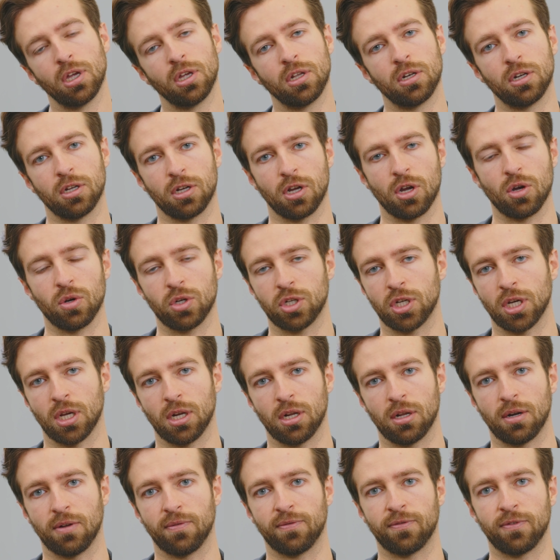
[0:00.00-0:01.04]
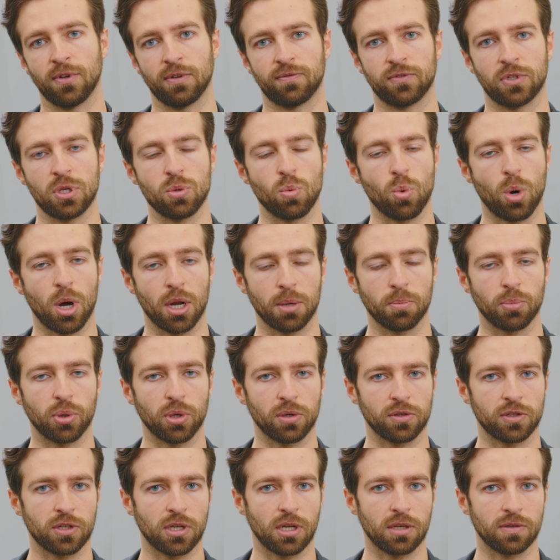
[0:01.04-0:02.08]
negotiated a
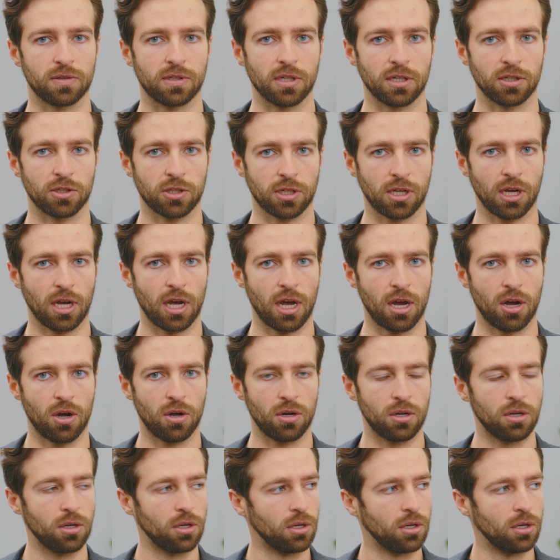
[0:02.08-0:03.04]
51% discount